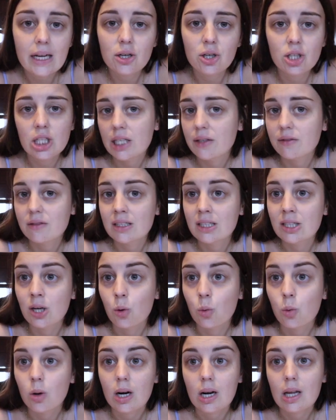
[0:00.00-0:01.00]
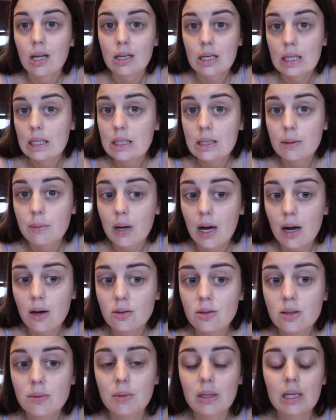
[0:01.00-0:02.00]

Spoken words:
don't even know what it is about,